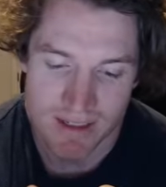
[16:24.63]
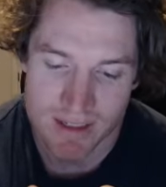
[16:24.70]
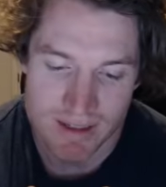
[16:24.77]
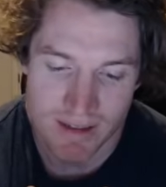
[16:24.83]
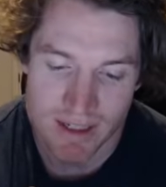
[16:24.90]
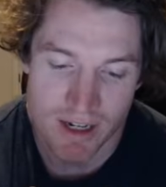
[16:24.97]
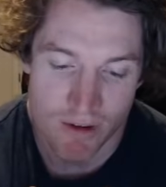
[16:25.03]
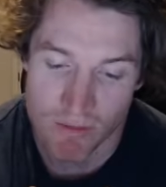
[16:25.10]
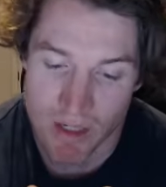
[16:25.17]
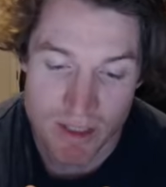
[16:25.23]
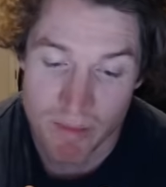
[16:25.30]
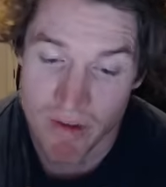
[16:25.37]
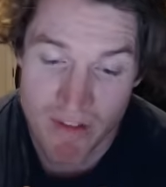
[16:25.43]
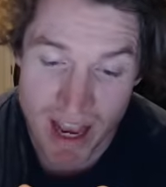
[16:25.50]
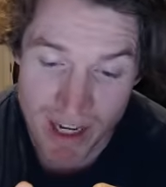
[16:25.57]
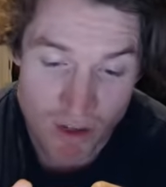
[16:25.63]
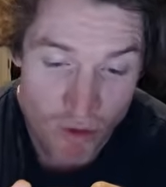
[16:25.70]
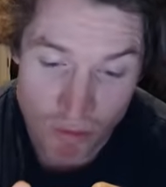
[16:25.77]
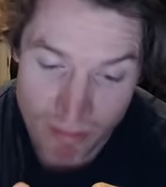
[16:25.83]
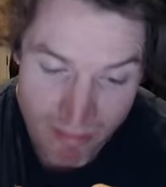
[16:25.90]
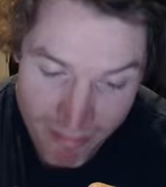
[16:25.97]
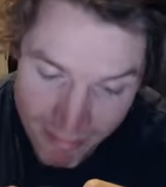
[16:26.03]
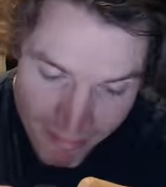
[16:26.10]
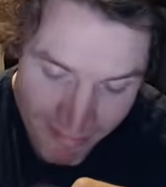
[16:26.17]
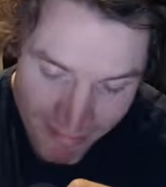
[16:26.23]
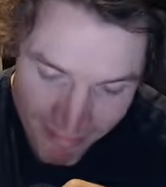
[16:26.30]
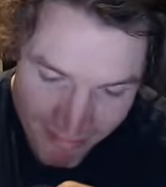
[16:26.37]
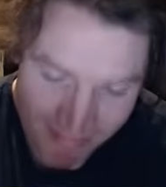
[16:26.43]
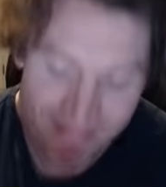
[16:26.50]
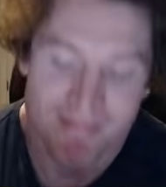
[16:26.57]
charisma vacuum,
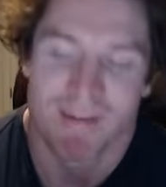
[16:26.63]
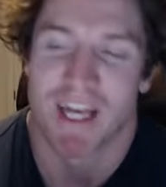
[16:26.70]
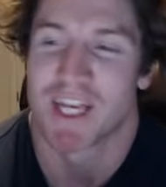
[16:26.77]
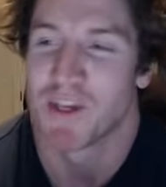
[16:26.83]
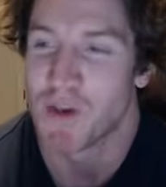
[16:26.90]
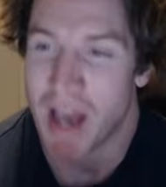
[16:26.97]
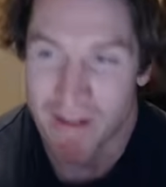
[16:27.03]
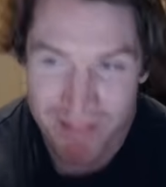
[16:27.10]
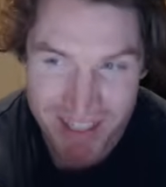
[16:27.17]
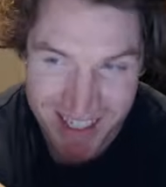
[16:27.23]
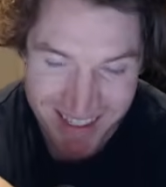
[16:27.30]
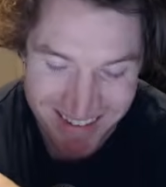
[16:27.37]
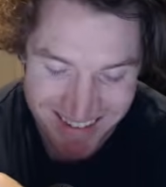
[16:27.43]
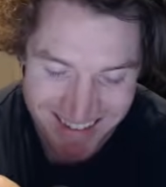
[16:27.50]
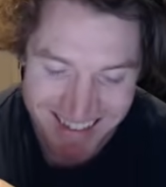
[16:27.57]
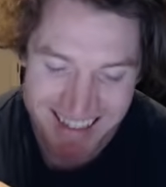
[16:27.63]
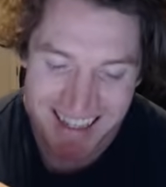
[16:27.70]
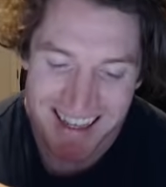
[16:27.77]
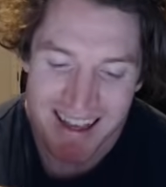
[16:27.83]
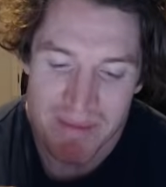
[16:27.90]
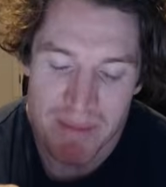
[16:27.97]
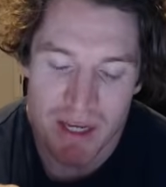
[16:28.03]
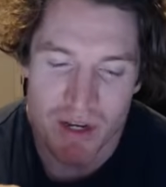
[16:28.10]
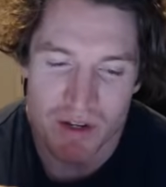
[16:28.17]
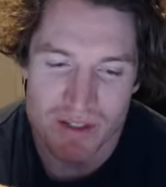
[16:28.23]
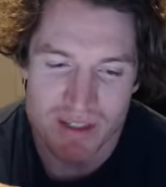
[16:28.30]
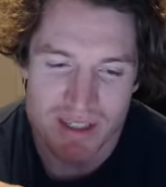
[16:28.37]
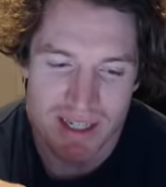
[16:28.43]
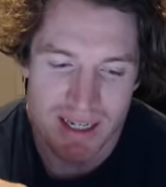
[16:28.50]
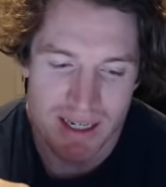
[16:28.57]
like you have seen,
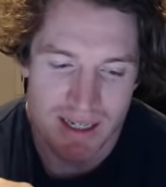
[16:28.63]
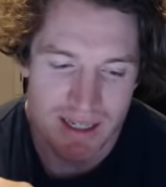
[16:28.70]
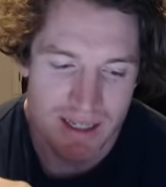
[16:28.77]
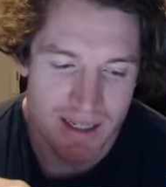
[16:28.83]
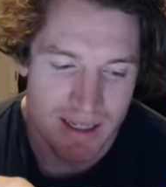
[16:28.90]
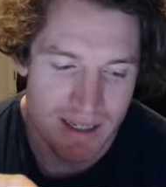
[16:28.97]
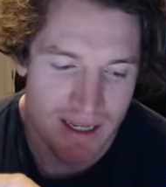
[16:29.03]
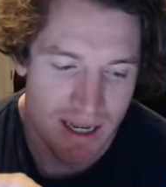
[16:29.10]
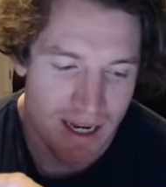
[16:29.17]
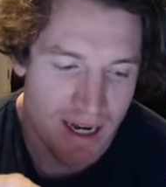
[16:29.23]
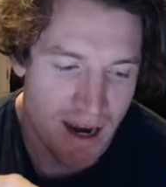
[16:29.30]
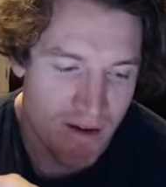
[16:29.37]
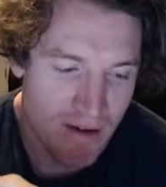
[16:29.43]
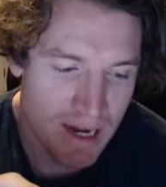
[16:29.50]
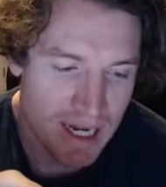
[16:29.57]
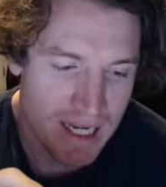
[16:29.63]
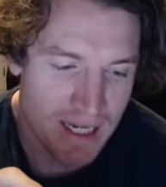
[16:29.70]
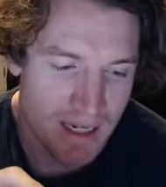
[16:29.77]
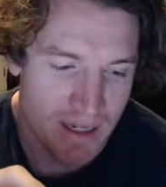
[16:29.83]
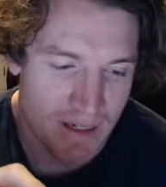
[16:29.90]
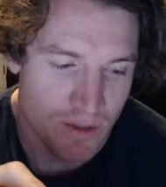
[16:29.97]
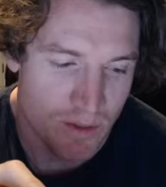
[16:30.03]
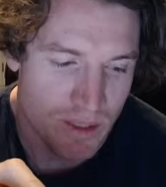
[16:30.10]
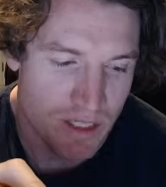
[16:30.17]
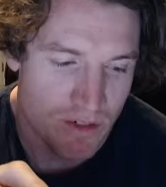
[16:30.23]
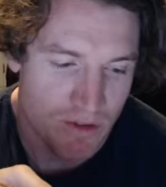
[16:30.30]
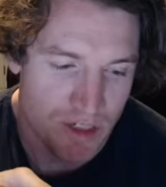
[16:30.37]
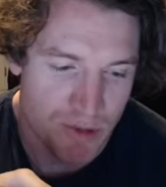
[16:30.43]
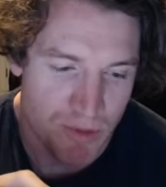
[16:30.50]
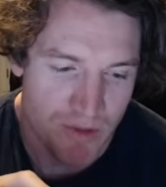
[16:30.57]
because a current leader who is a
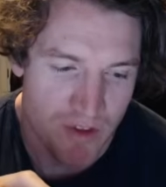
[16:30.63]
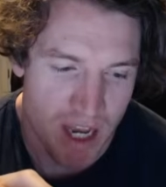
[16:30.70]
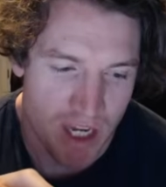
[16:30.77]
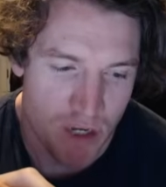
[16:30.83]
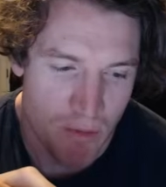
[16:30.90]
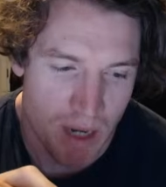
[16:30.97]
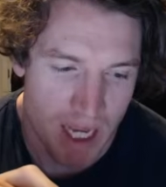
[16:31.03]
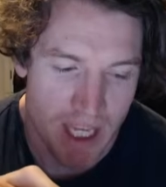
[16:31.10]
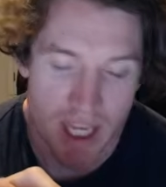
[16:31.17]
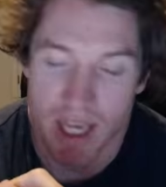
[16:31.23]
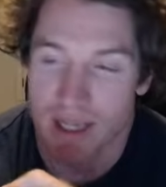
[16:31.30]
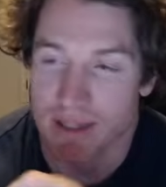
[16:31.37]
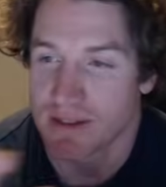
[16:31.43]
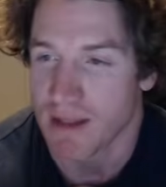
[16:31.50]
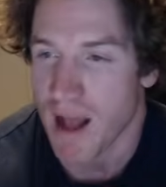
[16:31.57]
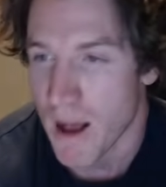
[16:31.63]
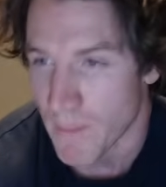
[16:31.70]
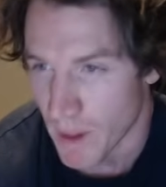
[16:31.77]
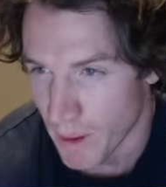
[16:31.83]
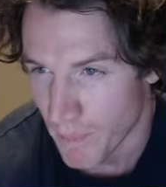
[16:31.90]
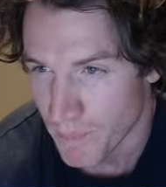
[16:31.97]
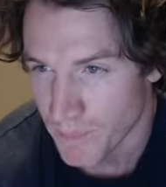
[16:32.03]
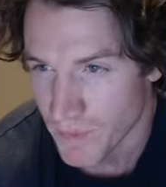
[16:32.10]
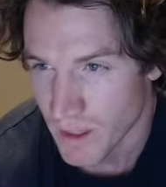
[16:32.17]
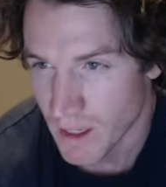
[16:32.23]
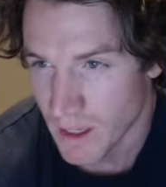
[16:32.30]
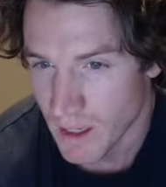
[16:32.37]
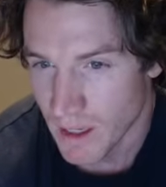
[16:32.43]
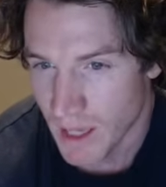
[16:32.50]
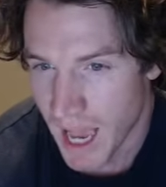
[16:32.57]
charisma vacuum like Keir Starmer
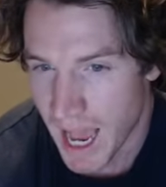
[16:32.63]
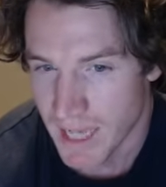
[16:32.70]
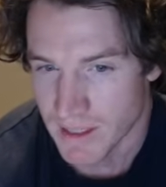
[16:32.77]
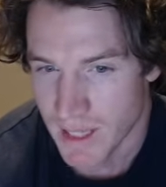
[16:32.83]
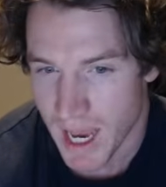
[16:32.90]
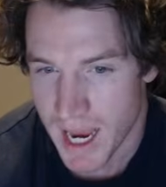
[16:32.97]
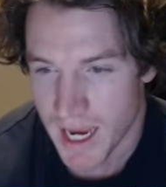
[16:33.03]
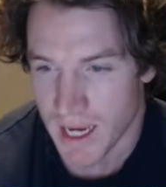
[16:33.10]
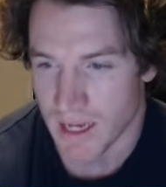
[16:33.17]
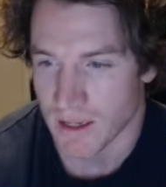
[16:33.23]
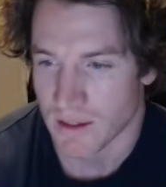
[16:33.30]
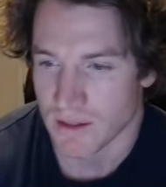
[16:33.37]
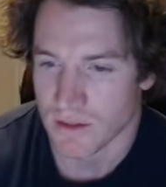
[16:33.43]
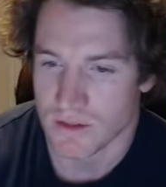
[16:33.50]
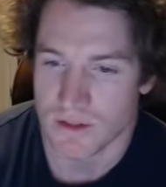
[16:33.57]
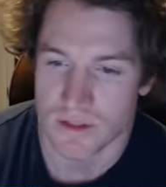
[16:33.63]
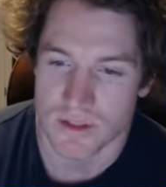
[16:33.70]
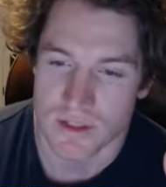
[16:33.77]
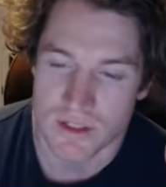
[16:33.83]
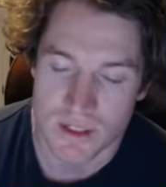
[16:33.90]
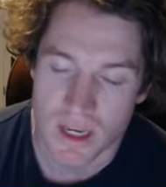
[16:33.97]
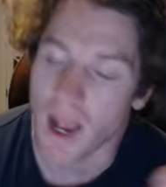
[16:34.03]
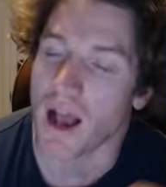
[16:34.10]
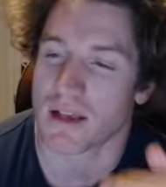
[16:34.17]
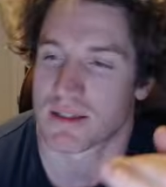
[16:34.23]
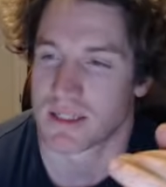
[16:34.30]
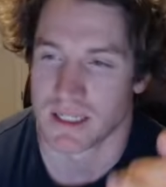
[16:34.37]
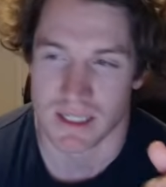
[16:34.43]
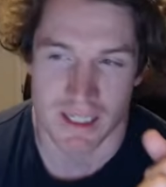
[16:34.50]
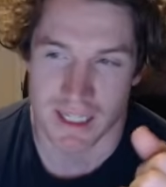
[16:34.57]
has a
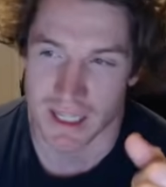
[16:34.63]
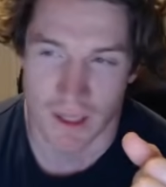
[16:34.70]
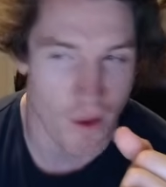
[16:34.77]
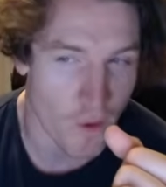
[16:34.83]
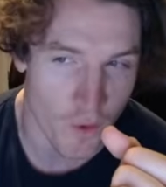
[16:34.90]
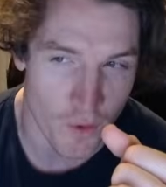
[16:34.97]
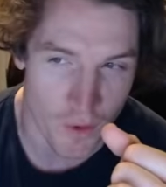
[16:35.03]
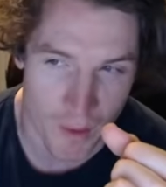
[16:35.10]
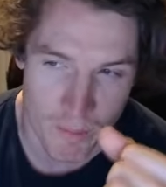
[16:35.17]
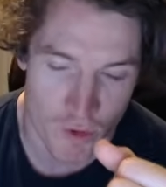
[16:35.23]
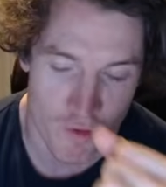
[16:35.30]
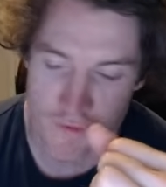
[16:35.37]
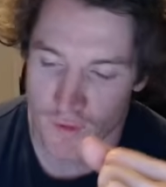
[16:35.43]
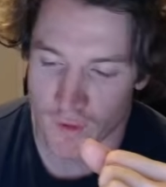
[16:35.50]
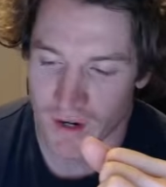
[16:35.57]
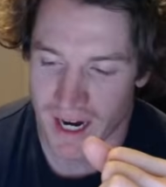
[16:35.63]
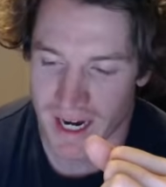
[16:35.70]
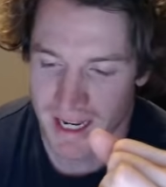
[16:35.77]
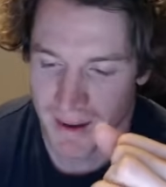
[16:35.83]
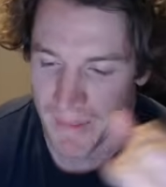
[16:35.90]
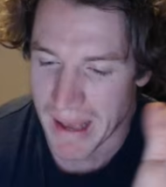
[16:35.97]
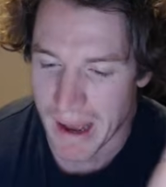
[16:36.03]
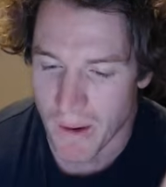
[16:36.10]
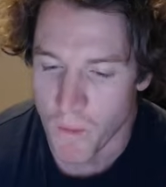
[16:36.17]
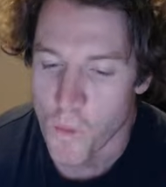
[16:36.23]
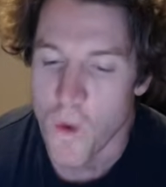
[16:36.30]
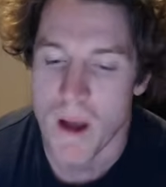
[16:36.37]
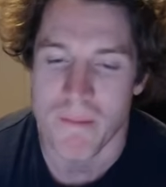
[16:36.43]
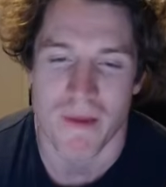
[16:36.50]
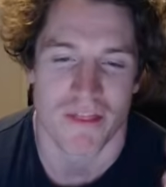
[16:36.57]
disgustingly low approval rating about
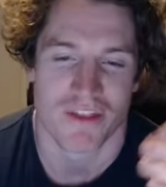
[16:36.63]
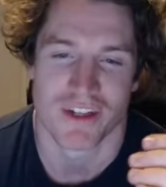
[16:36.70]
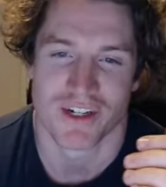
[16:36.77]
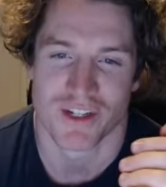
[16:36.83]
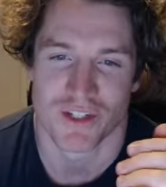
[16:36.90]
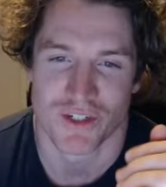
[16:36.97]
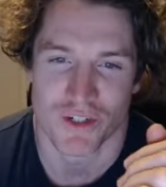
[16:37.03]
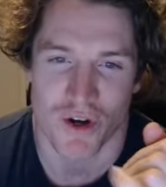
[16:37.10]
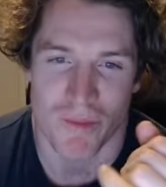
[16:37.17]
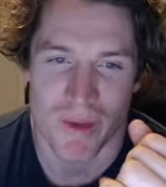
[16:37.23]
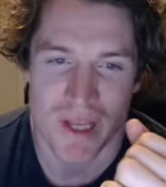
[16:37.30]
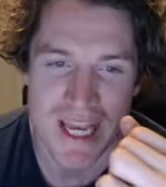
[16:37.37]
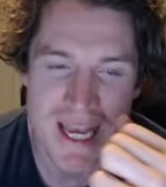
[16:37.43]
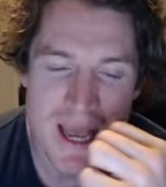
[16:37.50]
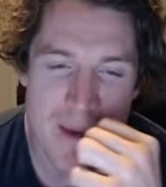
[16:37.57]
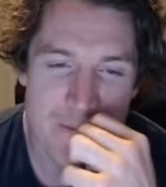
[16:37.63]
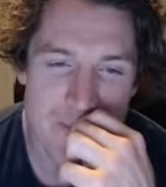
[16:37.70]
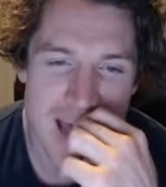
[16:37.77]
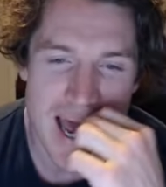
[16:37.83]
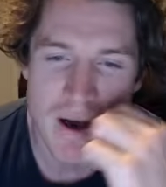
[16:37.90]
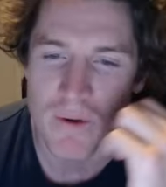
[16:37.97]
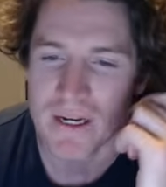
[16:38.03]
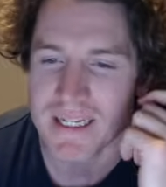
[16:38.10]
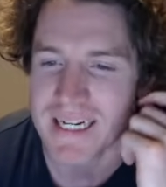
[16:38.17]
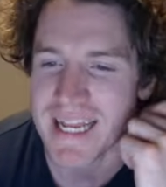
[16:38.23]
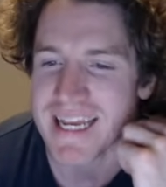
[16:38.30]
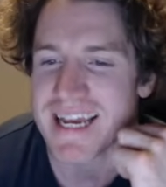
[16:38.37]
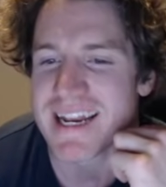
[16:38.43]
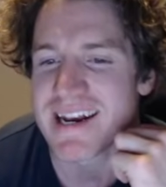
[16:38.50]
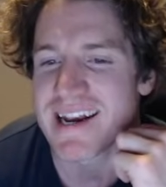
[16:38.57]
1 month into the job. Power
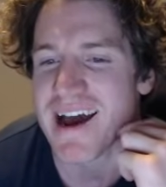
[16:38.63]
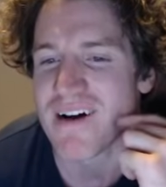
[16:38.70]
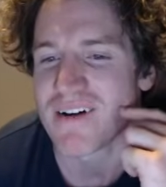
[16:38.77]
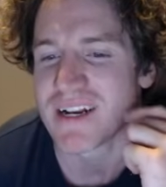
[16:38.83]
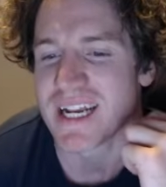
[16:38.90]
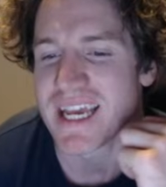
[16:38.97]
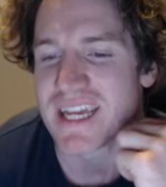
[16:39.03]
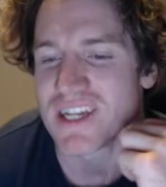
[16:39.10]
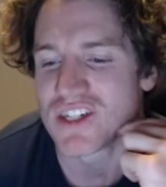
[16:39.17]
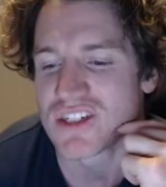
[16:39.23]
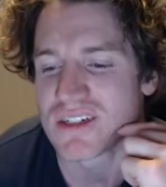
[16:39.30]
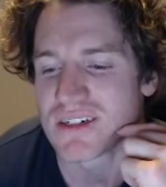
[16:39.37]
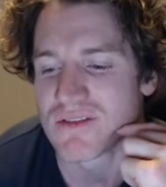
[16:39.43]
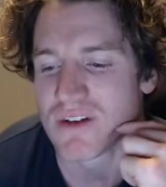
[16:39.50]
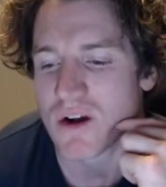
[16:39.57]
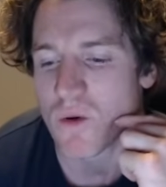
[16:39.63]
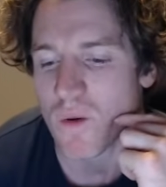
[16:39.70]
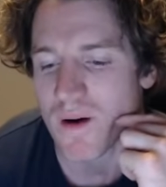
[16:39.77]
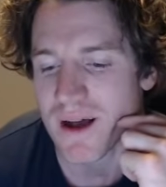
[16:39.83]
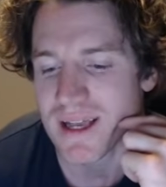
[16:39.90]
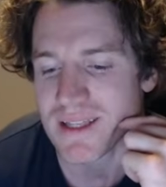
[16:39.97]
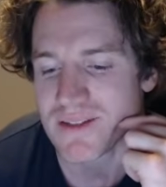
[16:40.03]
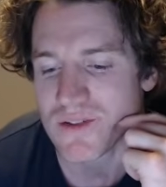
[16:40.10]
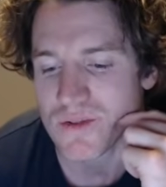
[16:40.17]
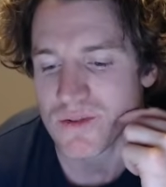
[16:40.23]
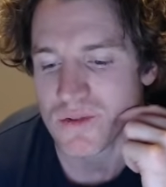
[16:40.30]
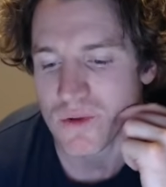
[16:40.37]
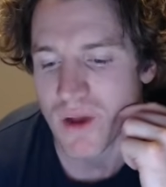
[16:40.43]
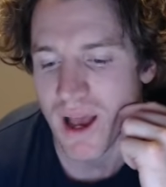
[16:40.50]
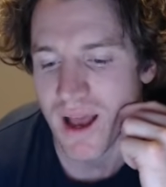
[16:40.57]
now and age requires you
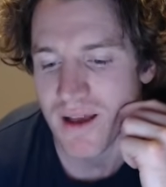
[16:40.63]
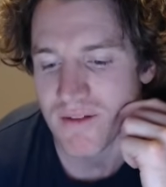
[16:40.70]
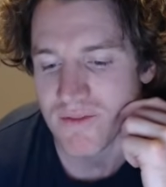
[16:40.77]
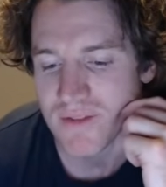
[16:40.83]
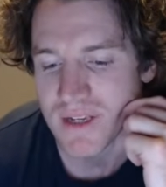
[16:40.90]
to have